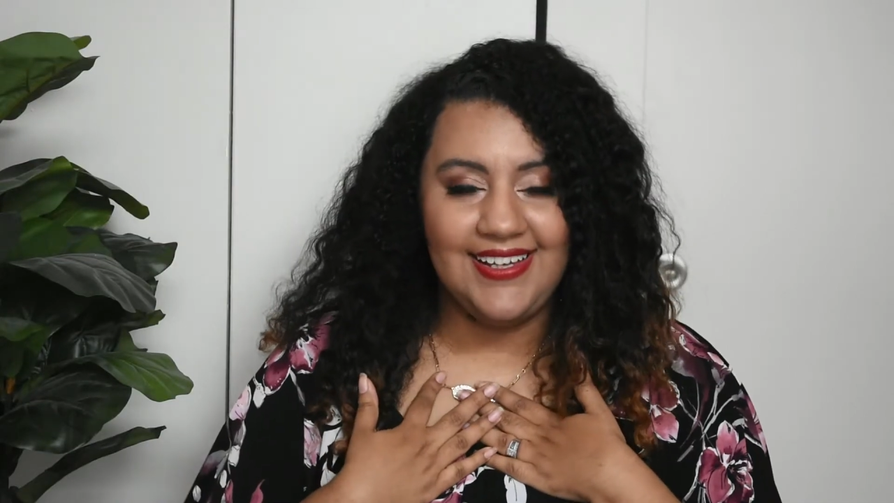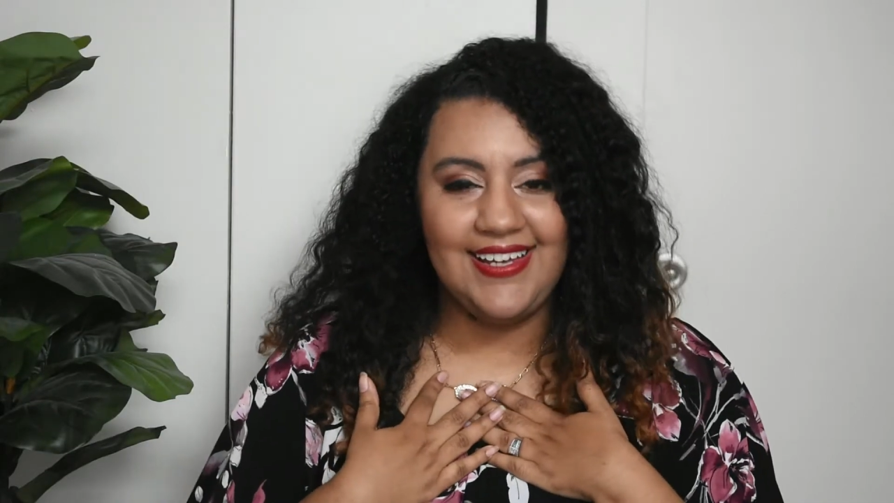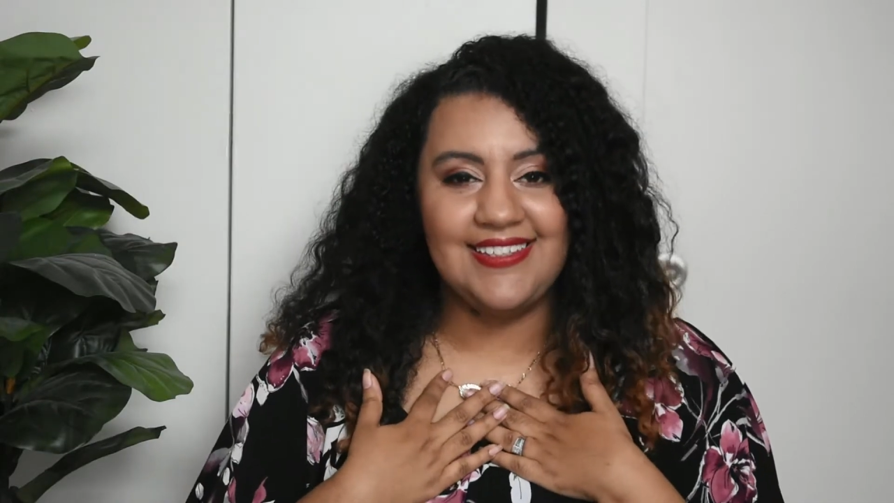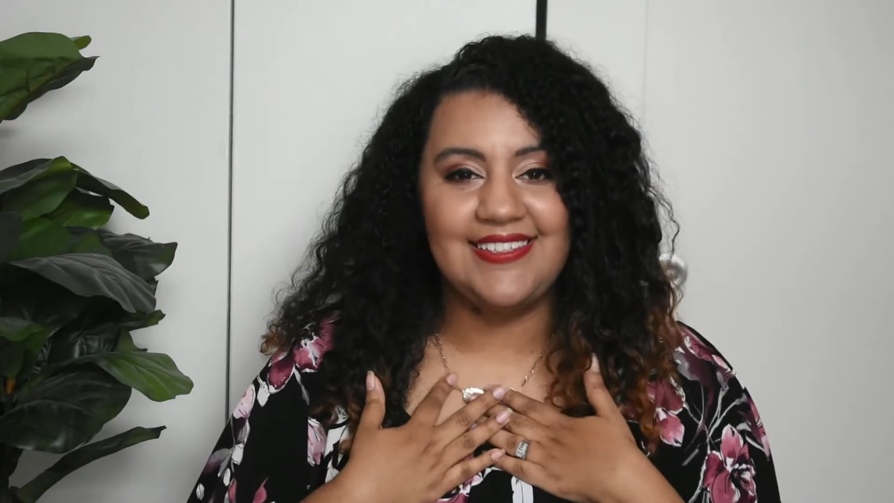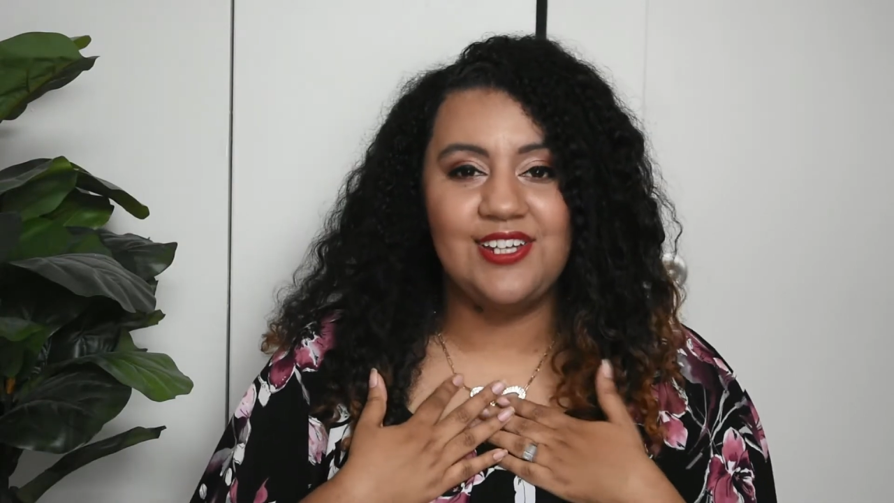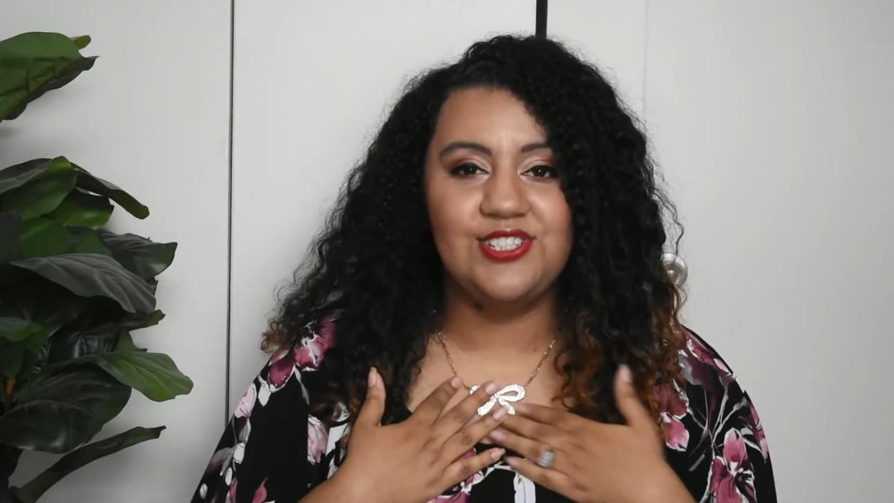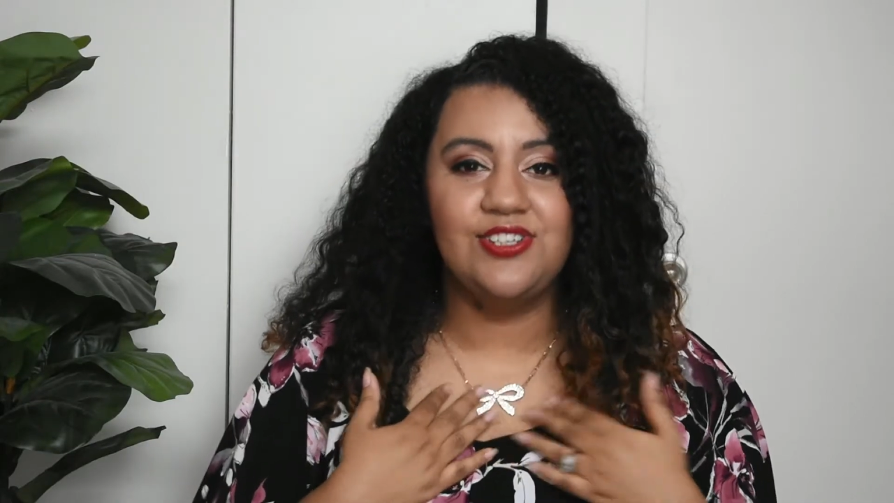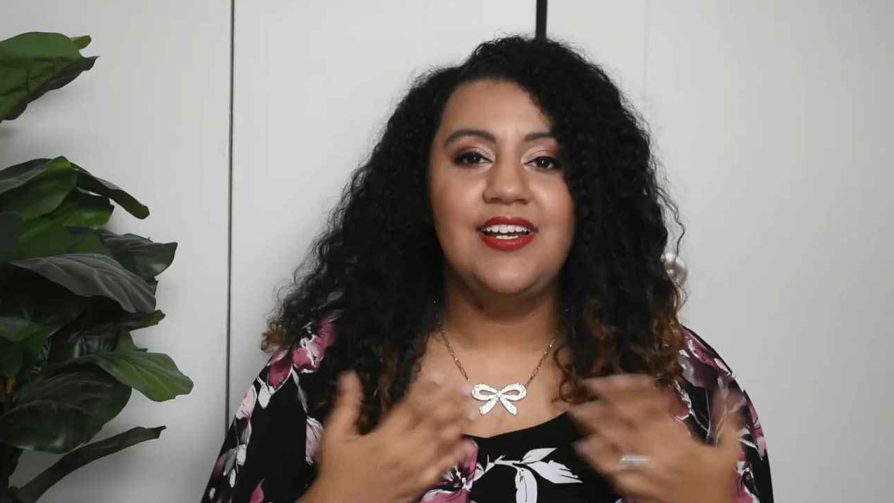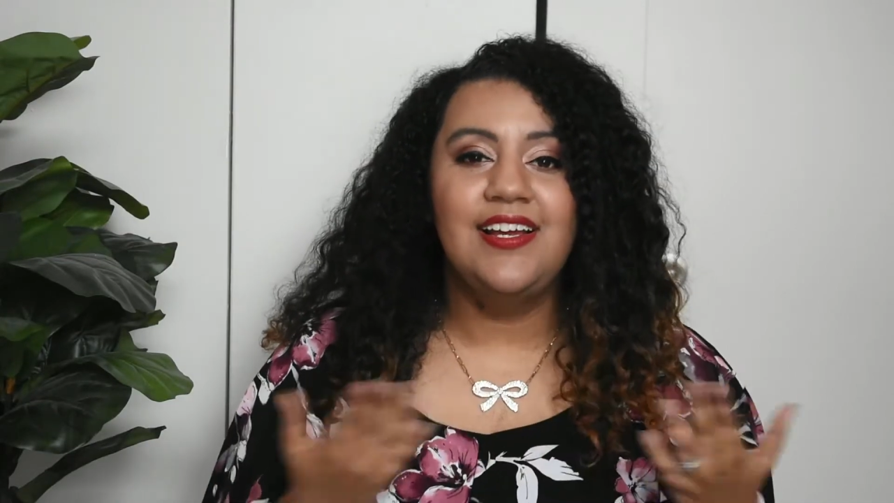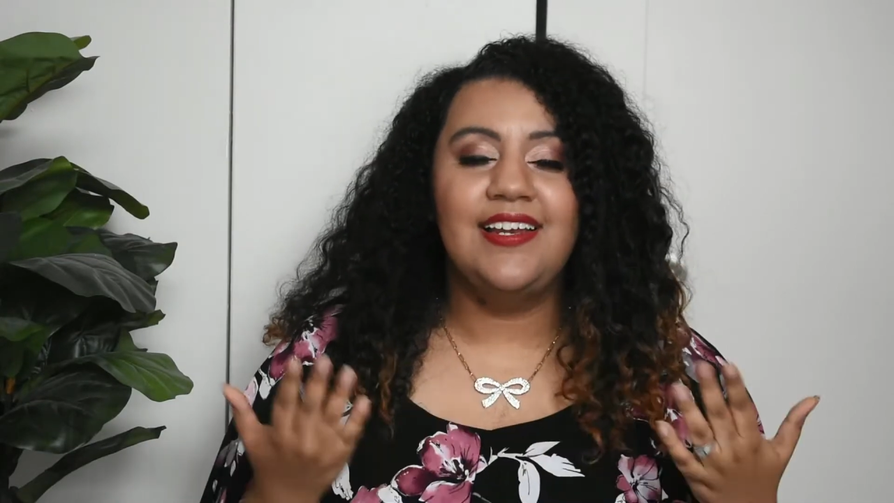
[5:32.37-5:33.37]
is that
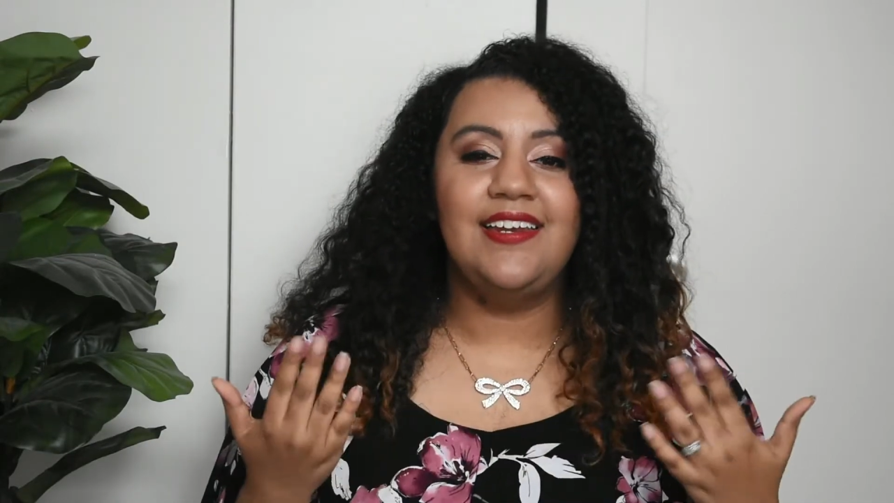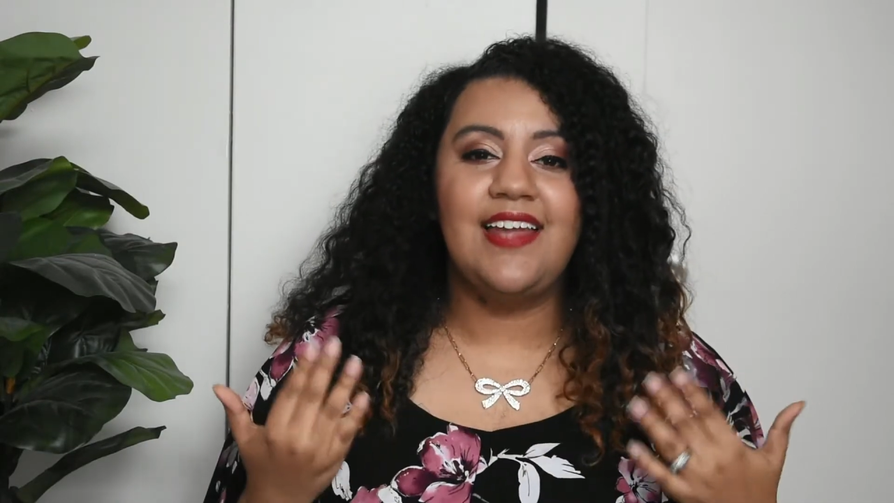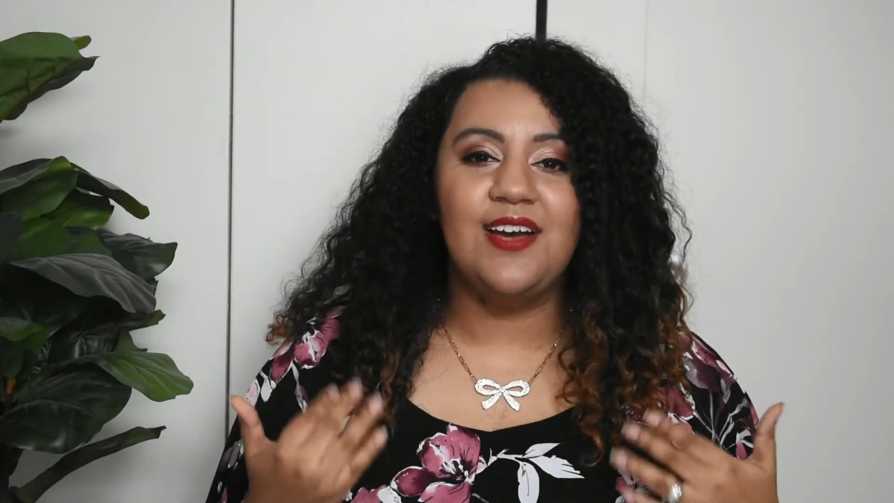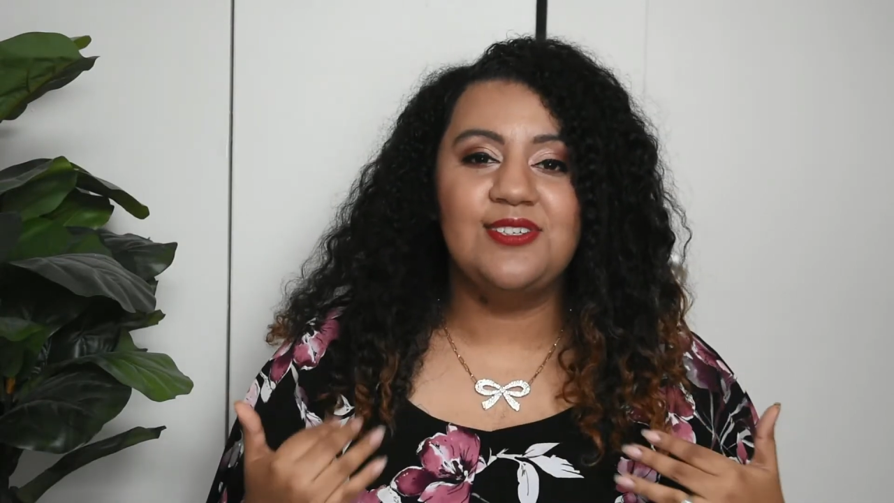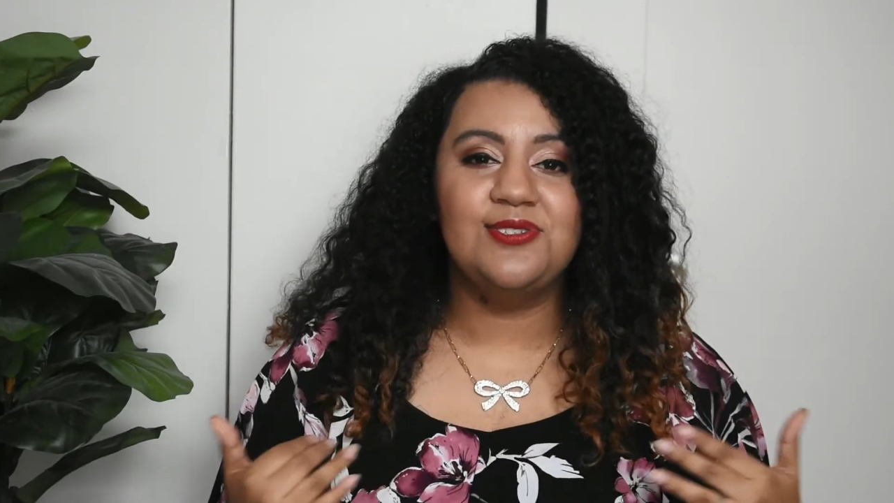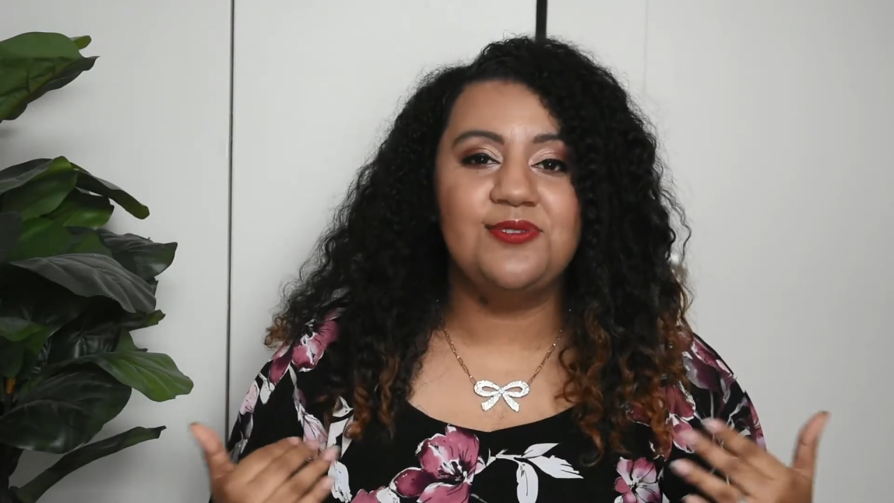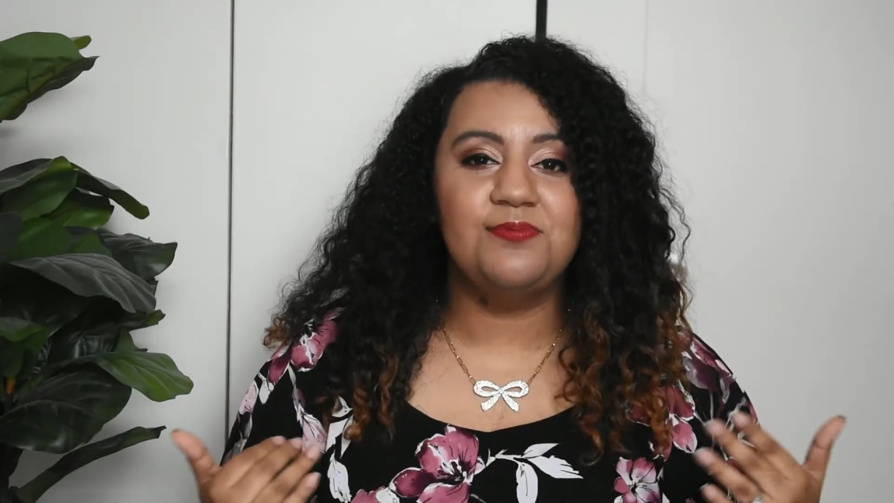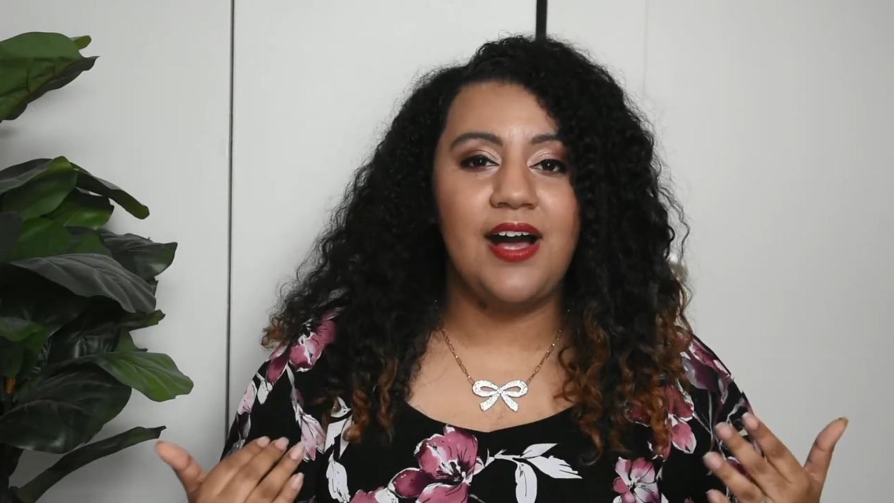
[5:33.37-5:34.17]
your natural